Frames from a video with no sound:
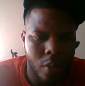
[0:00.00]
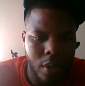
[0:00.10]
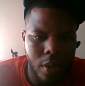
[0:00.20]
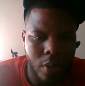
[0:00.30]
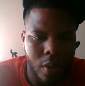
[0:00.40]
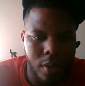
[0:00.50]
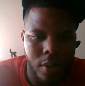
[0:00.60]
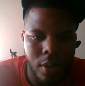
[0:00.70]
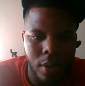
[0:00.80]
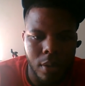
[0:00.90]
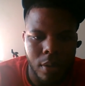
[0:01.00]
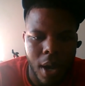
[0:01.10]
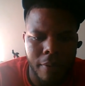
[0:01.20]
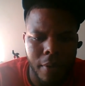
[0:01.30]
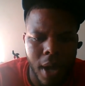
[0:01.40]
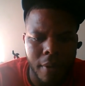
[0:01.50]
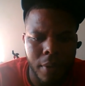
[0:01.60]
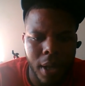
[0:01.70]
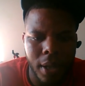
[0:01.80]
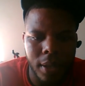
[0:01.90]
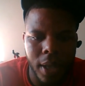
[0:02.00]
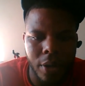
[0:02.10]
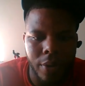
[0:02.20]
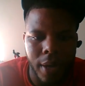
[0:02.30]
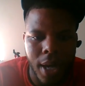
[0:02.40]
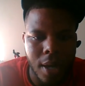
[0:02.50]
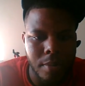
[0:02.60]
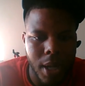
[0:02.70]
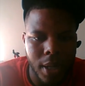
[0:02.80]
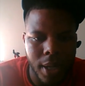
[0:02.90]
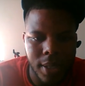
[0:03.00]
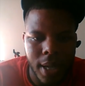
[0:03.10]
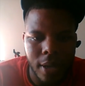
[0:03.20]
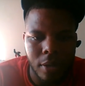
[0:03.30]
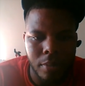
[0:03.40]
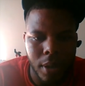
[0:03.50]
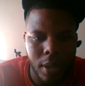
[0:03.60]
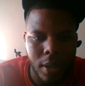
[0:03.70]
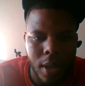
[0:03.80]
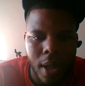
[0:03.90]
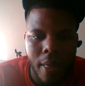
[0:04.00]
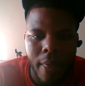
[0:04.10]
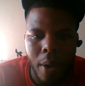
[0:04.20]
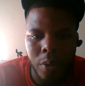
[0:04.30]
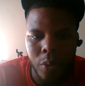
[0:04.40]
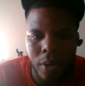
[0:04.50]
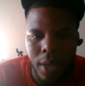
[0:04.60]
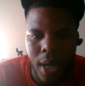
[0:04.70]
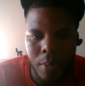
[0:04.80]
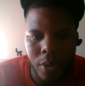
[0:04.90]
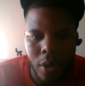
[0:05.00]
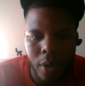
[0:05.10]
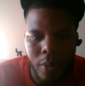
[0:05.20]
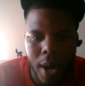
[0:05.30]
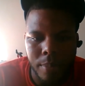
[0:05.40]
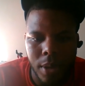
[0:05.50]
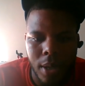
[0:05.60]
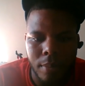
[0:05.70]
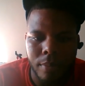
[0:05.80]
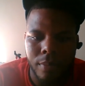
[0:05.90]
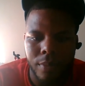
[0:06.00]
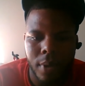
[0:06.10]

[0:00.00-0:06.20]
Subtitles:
What did Nwosu do? I feel like later in the game he had like a tackle, but that was when the game was already wrapped up.